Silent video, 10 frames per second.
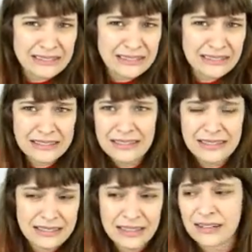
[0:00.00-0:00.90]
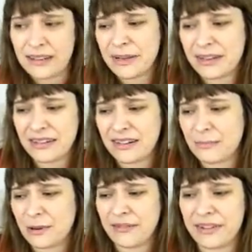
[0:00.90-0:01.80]
Uh, I, I mean, in a
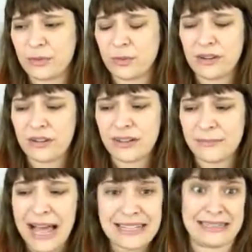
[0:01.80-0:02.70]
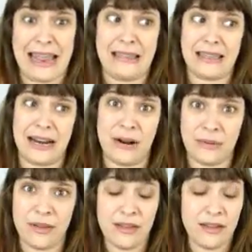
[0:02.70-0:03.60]
perfect world, I'm not saying that I don't